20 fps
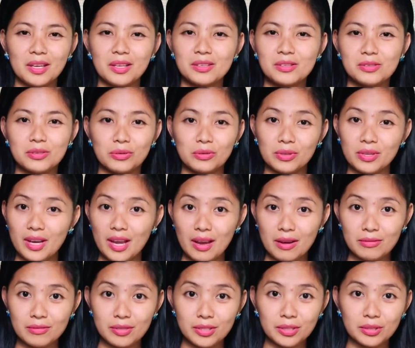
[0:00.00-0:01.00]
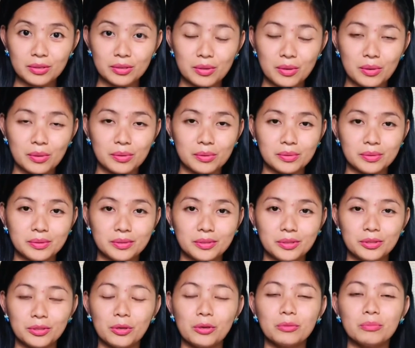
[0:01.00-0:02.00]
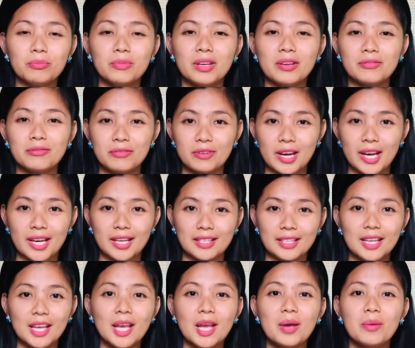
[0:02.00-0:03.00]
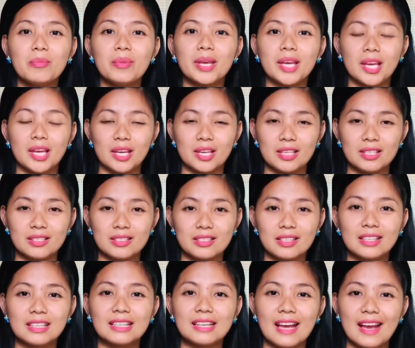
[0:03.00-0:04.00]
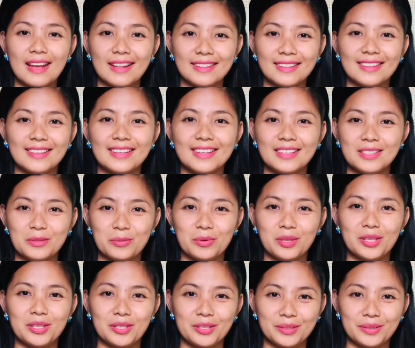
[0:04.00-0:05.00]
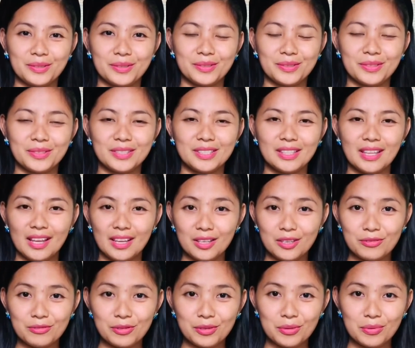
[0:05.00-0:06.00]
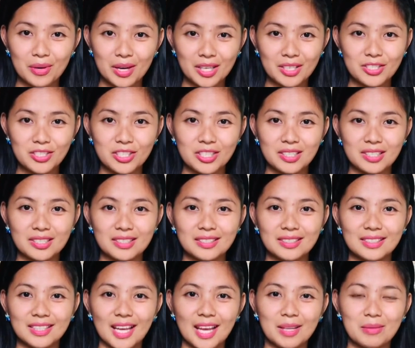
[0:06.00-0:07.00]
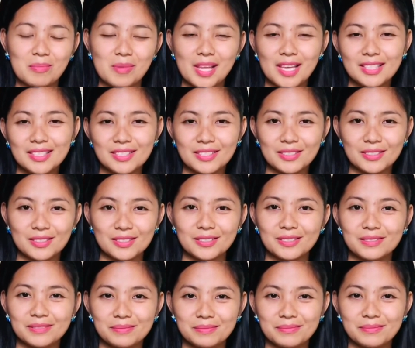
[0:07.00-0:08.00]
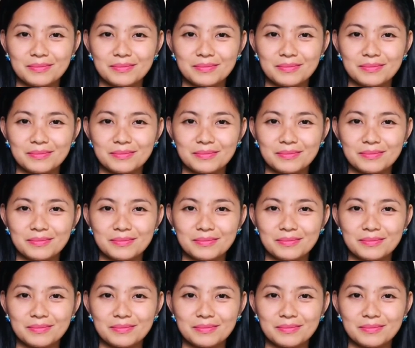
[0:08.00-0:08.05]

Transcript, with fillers: so wherever you go, don't be afraid because God is with you. Thank you for watching. God bless you.